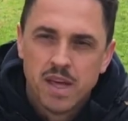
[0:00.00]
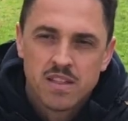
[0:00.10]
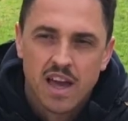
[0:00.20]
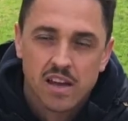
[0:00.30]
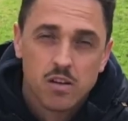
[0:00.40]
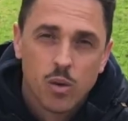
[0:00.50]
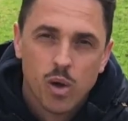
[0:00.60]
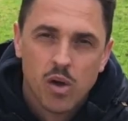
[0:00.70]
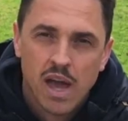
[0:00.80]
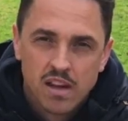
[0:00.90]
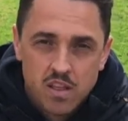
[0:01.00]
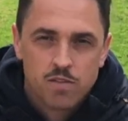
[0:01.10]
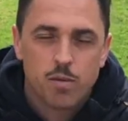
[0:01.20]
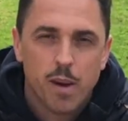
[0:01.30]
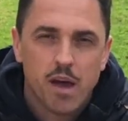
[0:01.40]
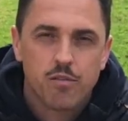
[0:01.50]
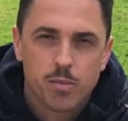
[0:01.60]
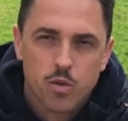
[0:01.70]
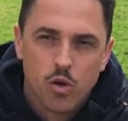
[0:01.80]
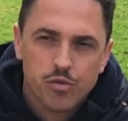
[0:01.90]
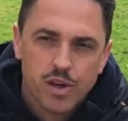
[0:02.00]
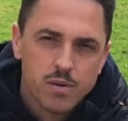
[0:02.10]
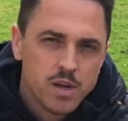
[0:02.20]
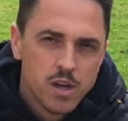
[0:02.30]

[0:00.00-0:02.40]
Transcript: It's had no additives apart from sulfur.